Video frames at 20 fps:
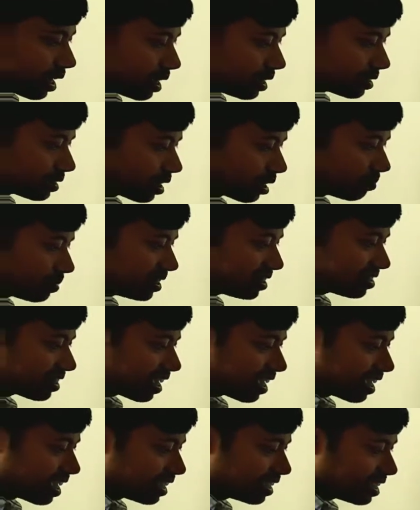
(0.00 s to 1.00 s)
A star means
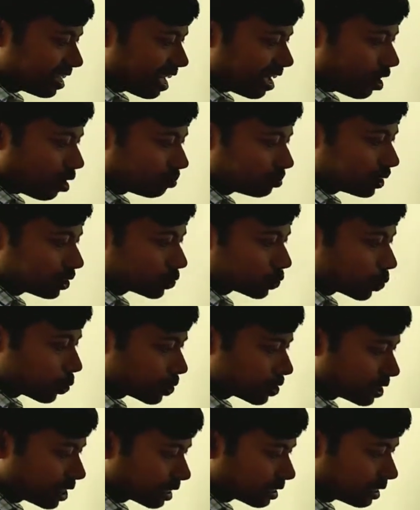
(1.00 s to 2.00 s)
the area of the
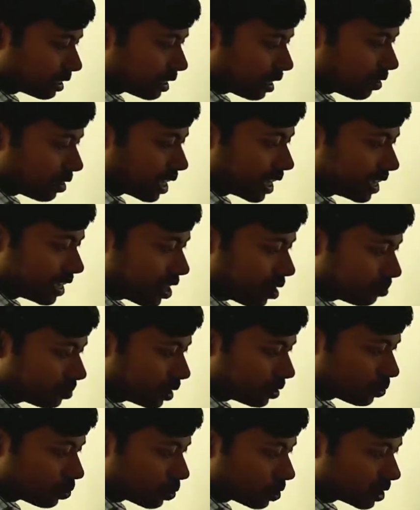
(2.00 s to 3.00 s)
throat section. Now area of
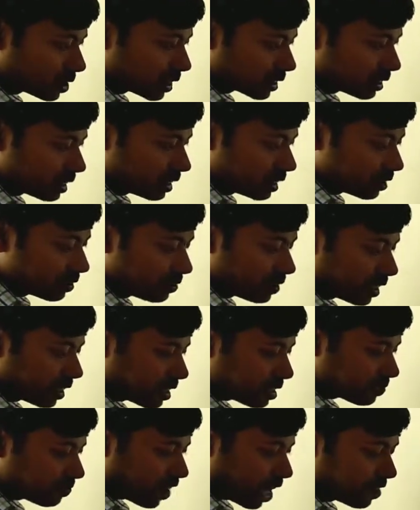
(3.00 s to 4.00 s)
the throat section given
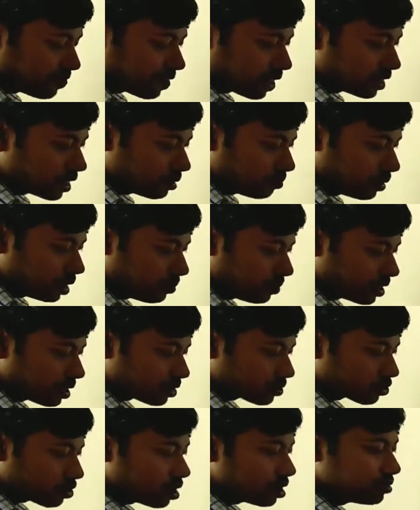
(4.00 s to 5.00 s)
as 500
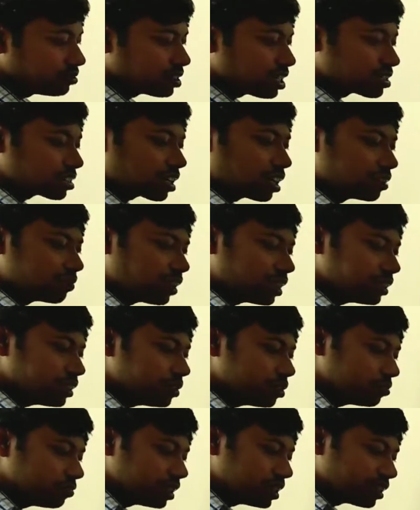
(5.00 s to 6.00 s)
millimeter square. You just convert
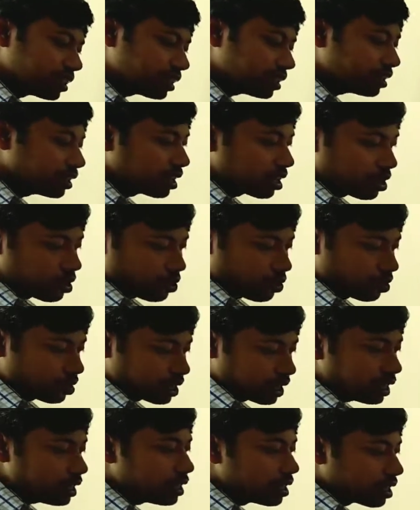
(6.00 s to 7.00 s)
into meter.
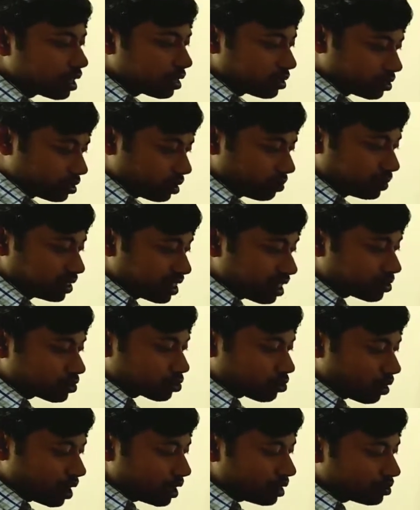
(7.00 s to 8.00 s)
Okay, meter
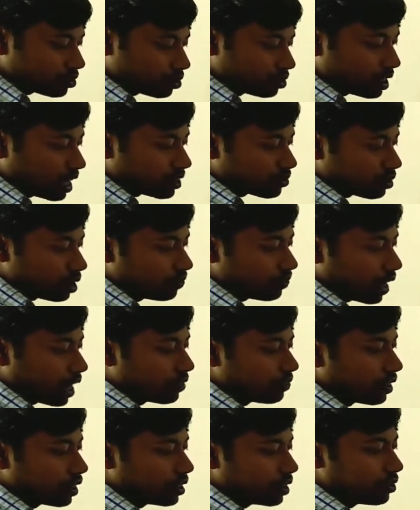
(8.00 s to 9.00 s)
square. So that's why
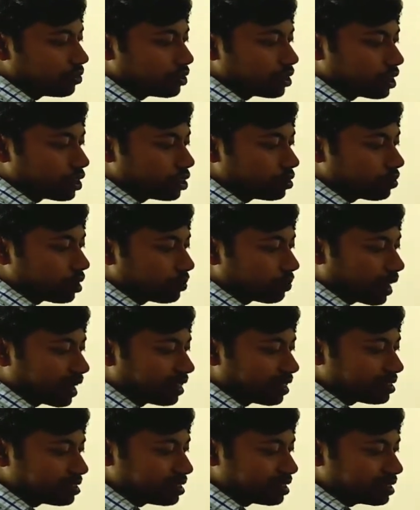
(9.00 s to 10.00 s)
500 into 10 to the power
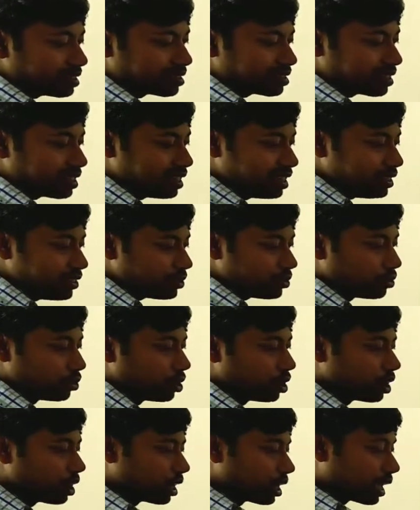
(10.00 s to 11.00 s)
minus 6
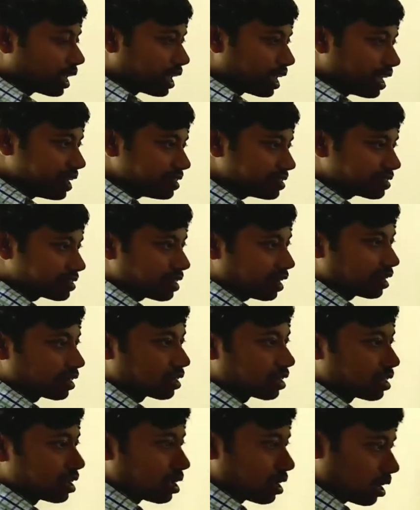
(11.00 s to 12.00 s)
into A
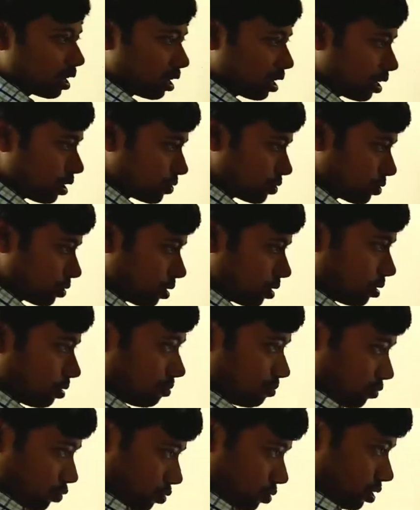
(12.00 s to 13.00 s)
star.
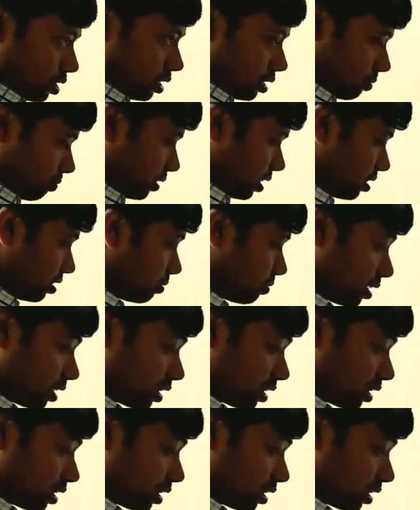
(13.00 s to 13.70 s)
So this is